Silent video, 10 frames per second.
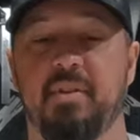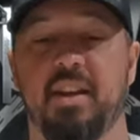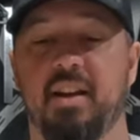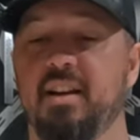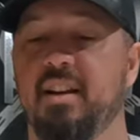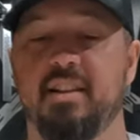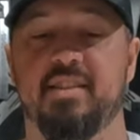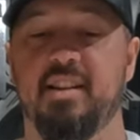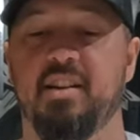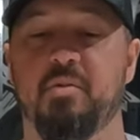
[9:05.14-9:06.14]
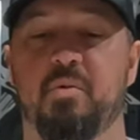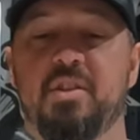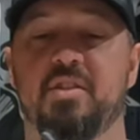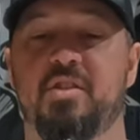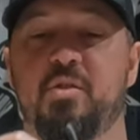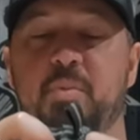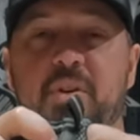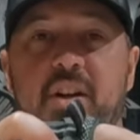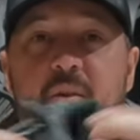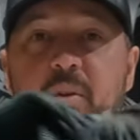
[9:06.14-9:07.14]
thing as the other ones, super
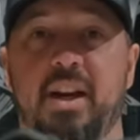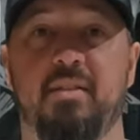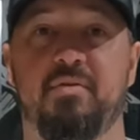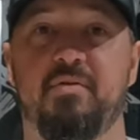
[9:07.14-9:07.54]
lightweight,